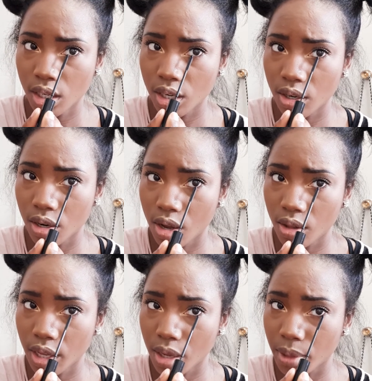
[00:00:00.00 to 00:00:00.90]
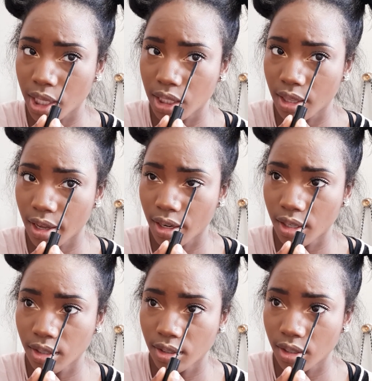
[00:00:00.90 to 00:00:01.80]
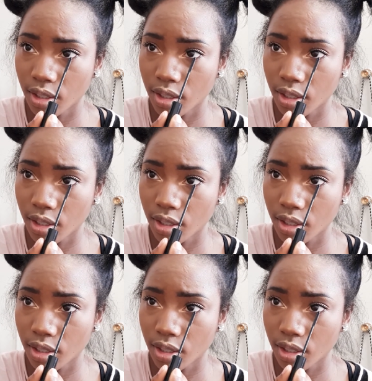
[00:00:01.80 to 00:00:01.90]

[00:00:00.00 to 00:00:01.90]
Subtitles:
You know how like amazing that is?